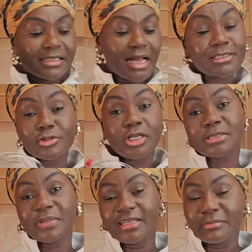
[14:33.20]
That's not
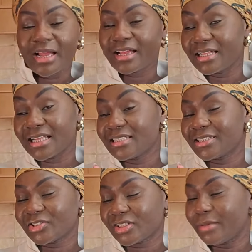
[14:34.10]
spilling my gut. That's
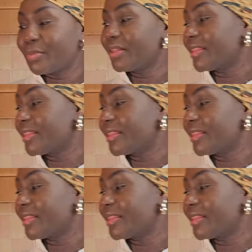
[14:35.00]
just keeping